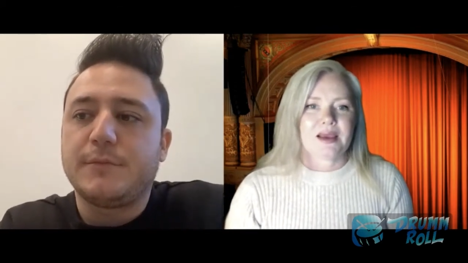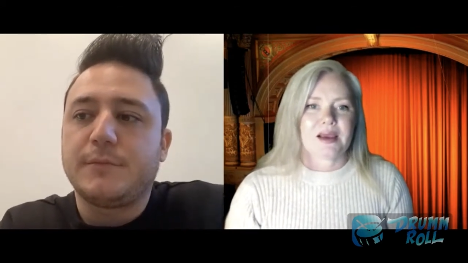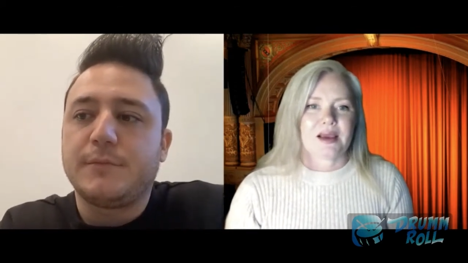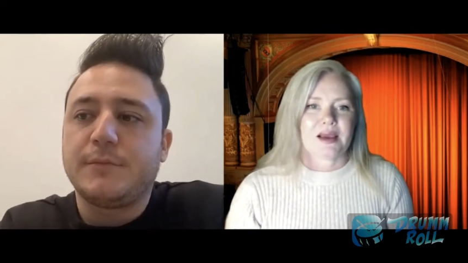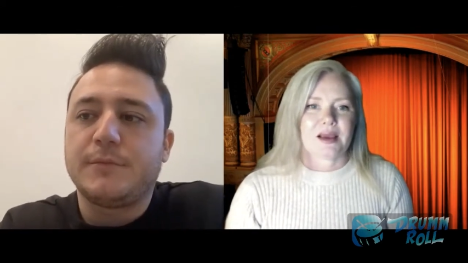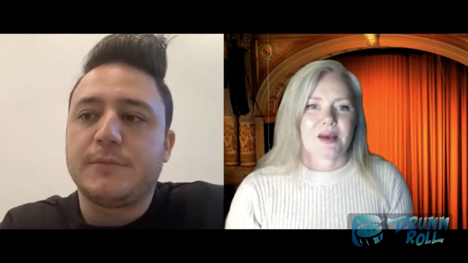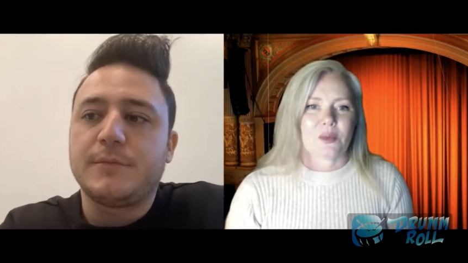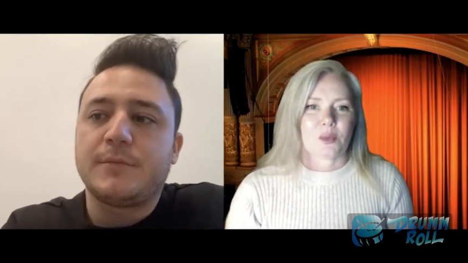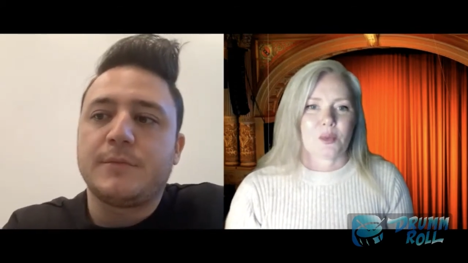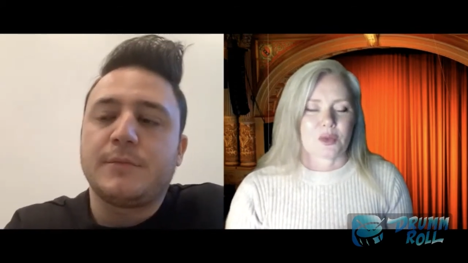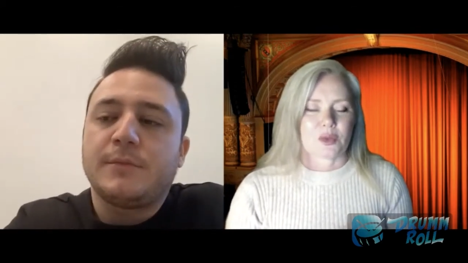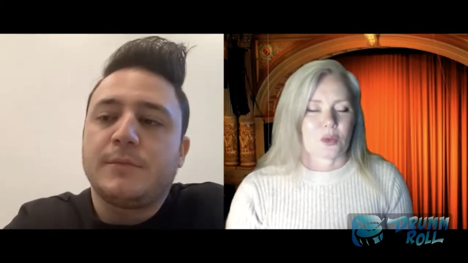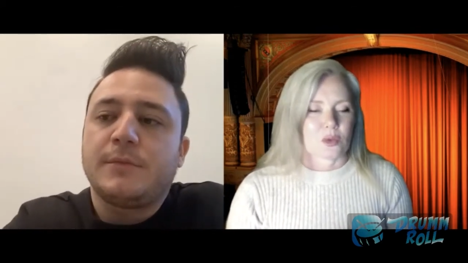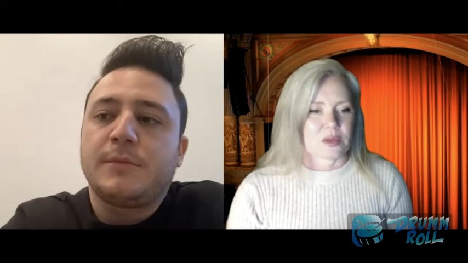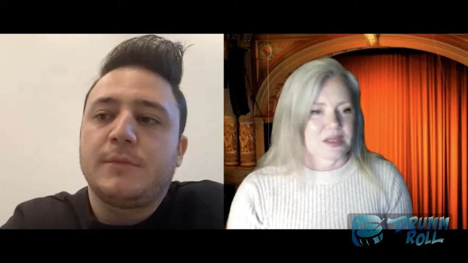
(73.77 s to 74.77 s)
Speaker 1: uh, with
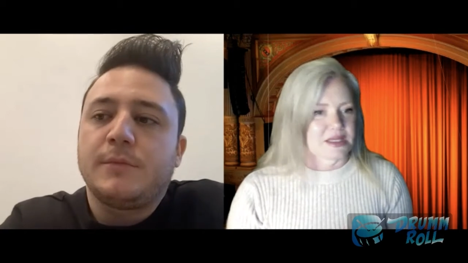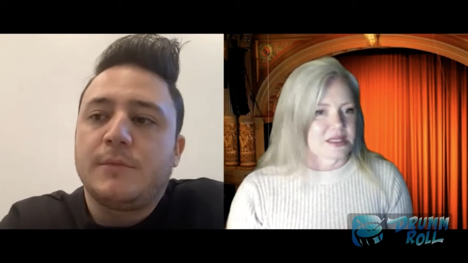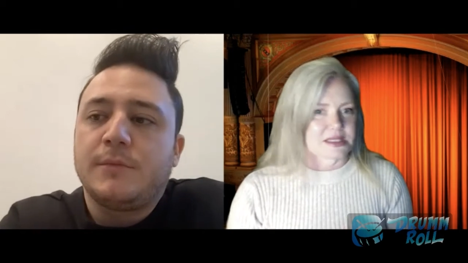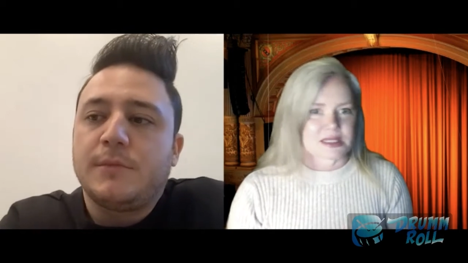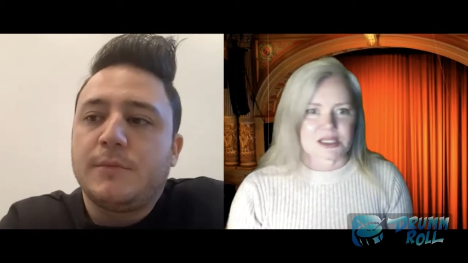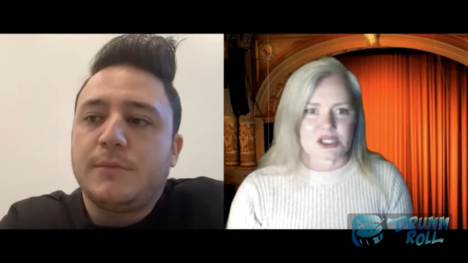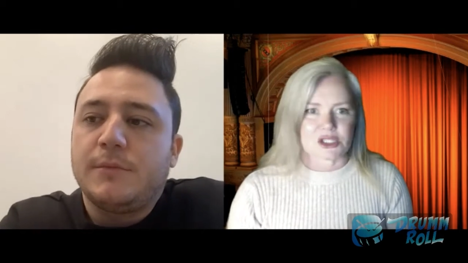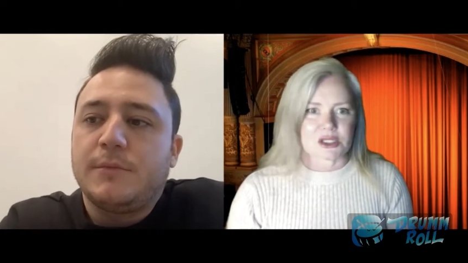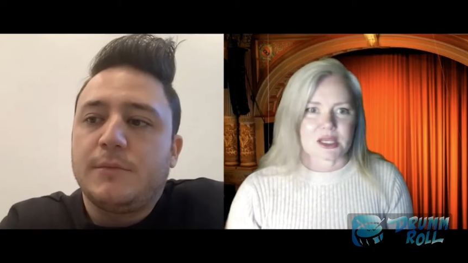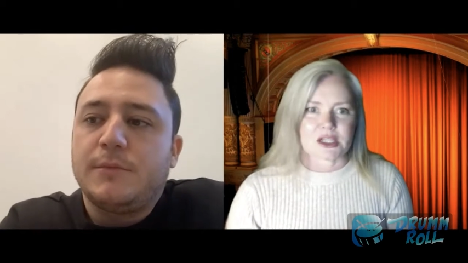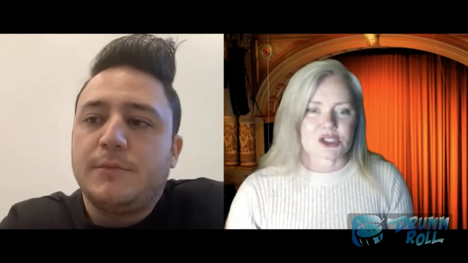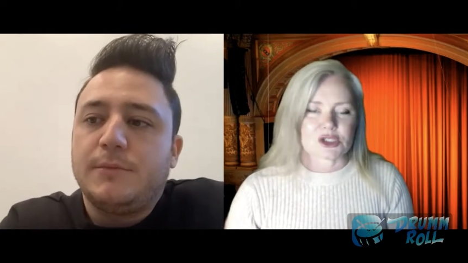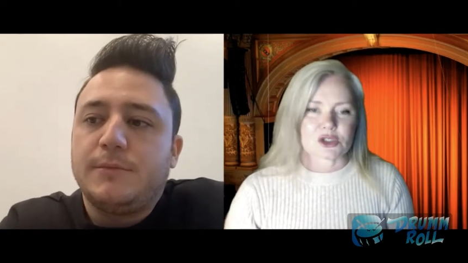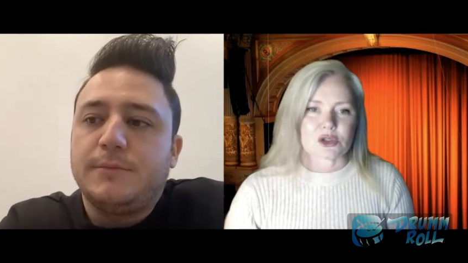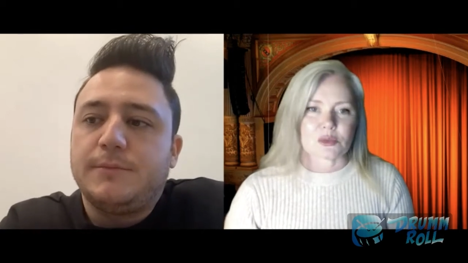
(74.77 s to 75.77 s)
all these
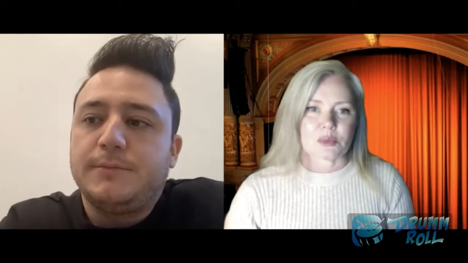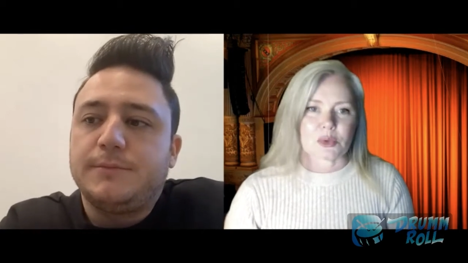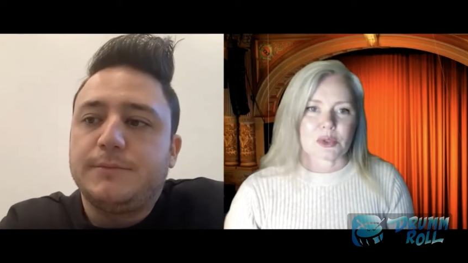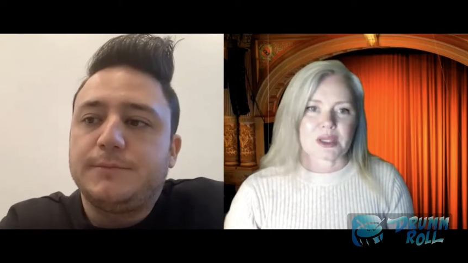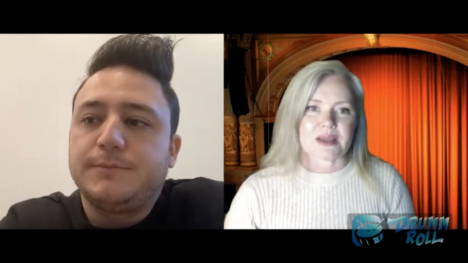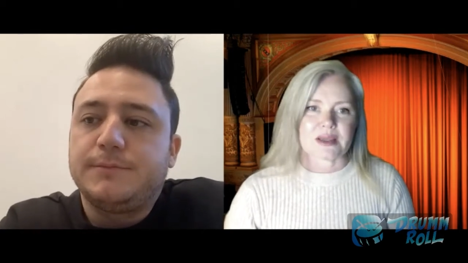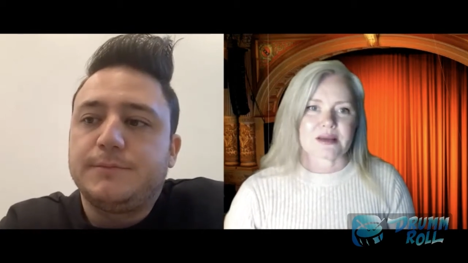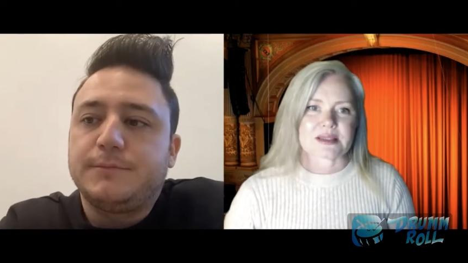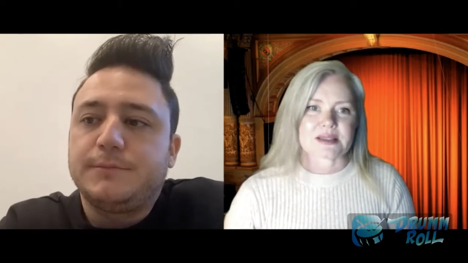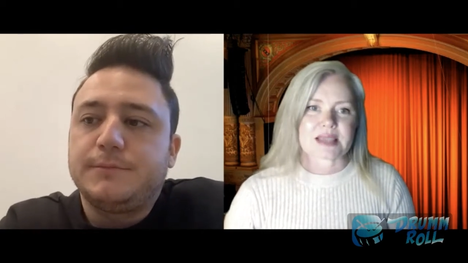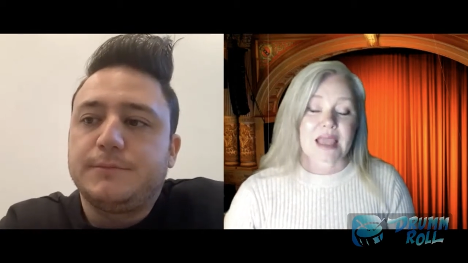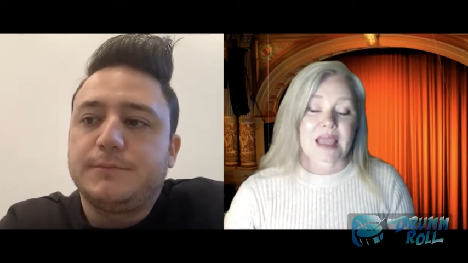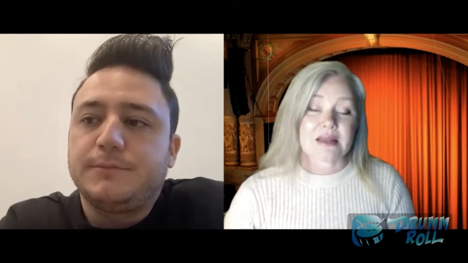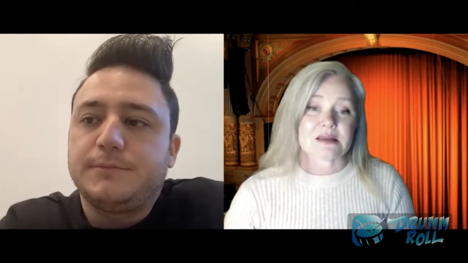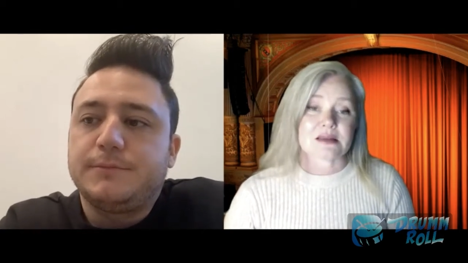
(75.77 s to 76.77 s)
international bookings
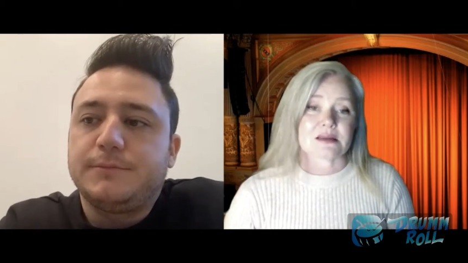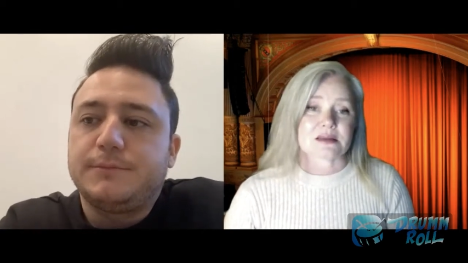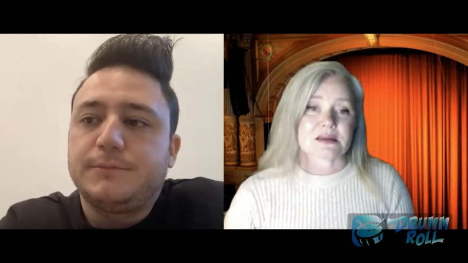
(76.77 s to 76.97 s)
cancelled?